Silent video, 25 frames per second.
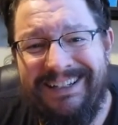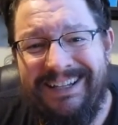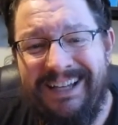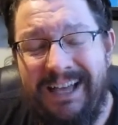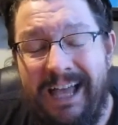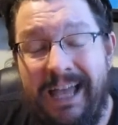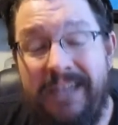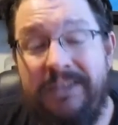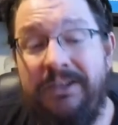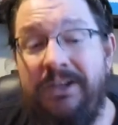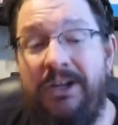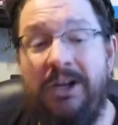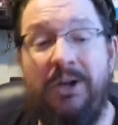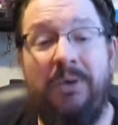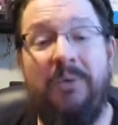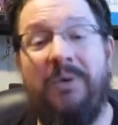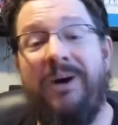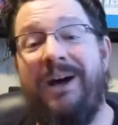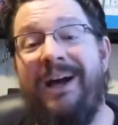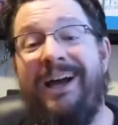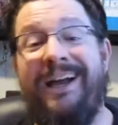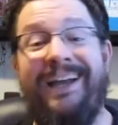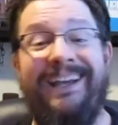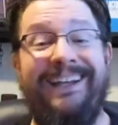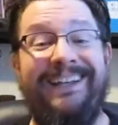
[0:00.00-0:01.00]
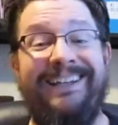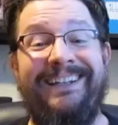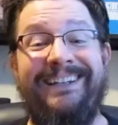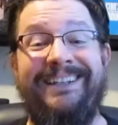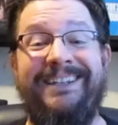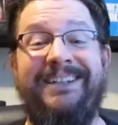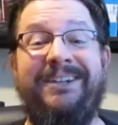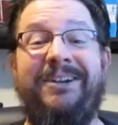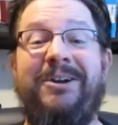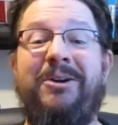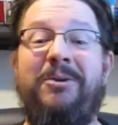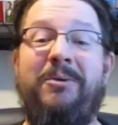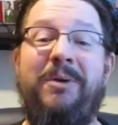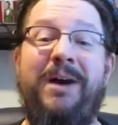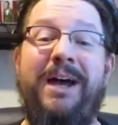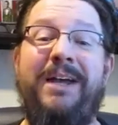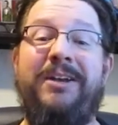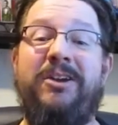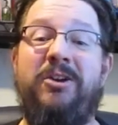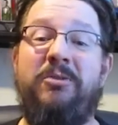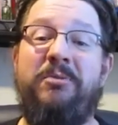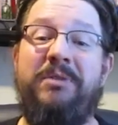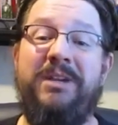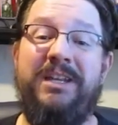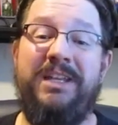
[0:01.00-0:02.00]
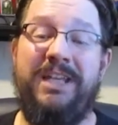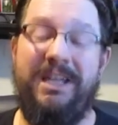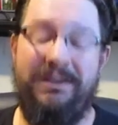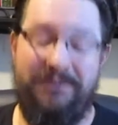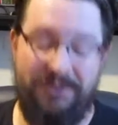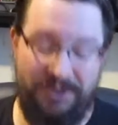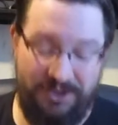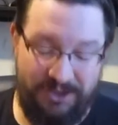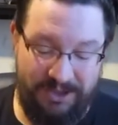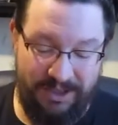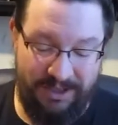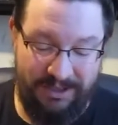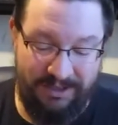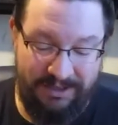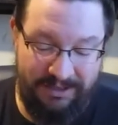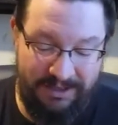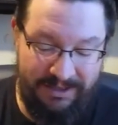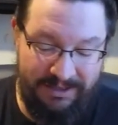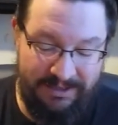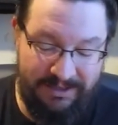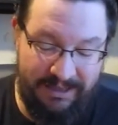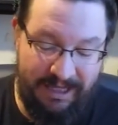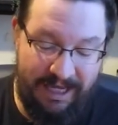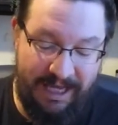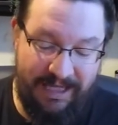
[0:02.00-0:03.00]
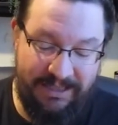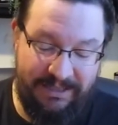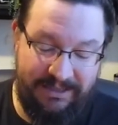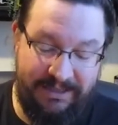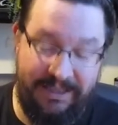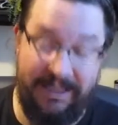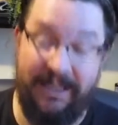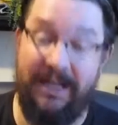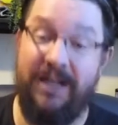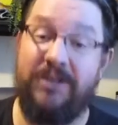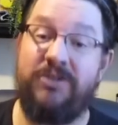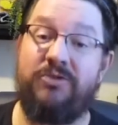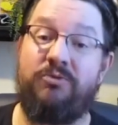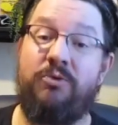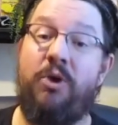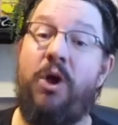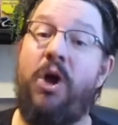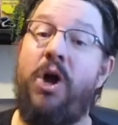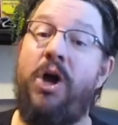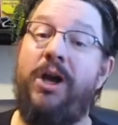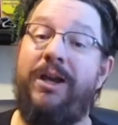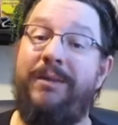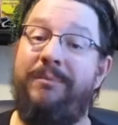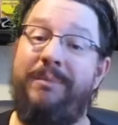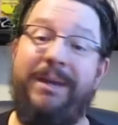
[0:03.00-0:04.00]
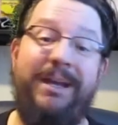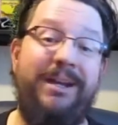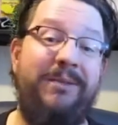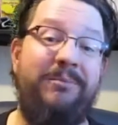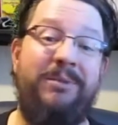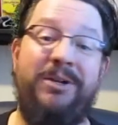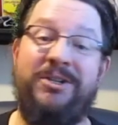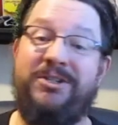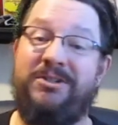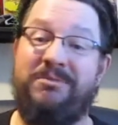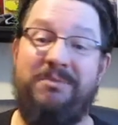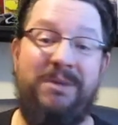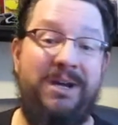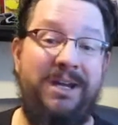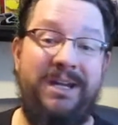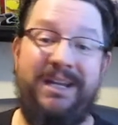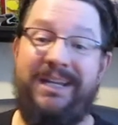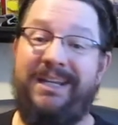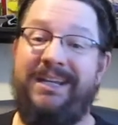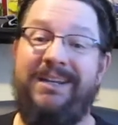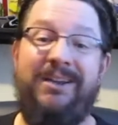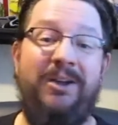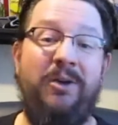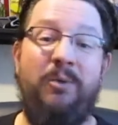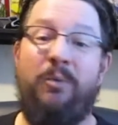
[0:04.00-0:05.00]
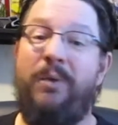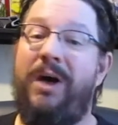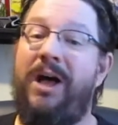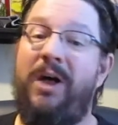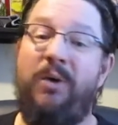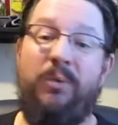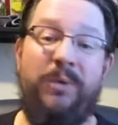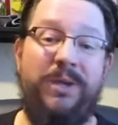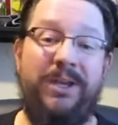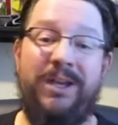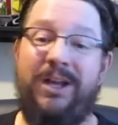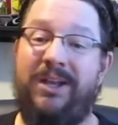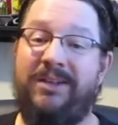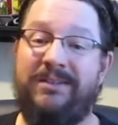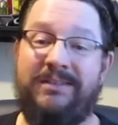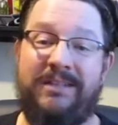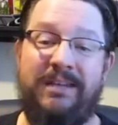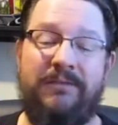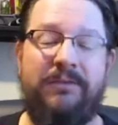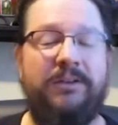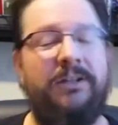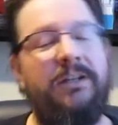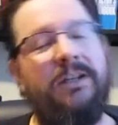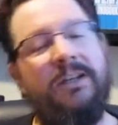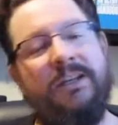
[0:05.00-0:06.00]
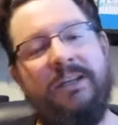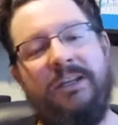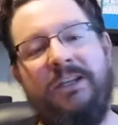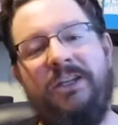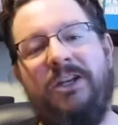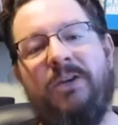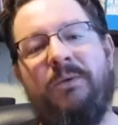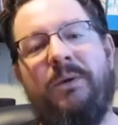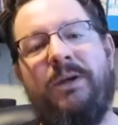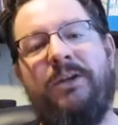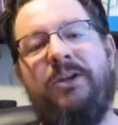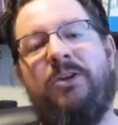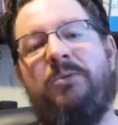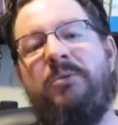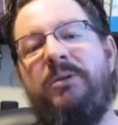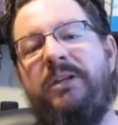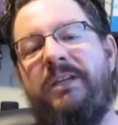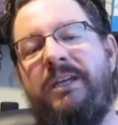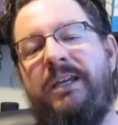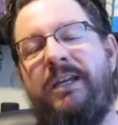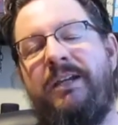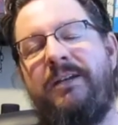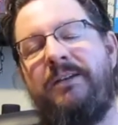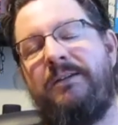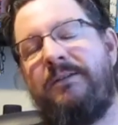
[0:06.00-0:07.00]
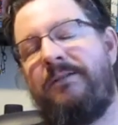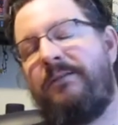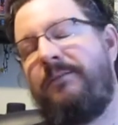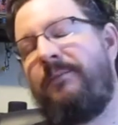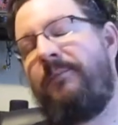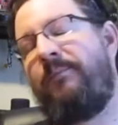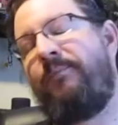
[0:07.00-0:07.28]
And you know why? You know why nobody gives a shit that these guys did us wrong and made a bunch of money while we all suffered? You know why nobody cares?